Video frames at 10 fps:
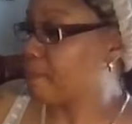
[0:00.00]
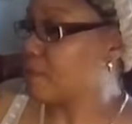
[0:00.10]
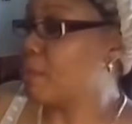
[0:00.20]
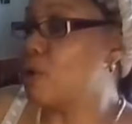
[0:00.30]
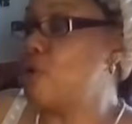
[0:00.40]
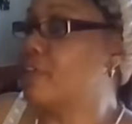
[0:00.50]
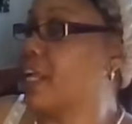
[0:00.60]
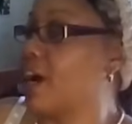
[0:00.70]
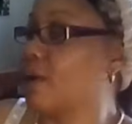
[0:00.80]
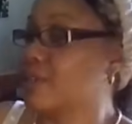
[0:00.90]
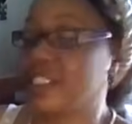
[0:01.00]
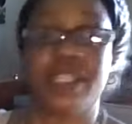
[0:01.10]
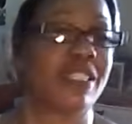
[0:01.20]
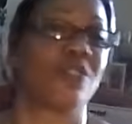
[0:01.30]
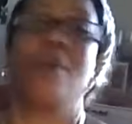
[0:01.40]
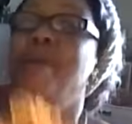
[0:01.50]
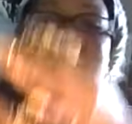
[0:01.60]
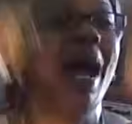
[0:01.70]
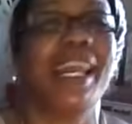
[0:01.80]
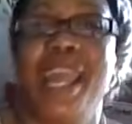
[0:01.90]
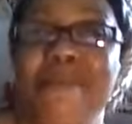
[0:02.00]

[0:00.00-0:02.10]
Moving on. Six of Swords. I can't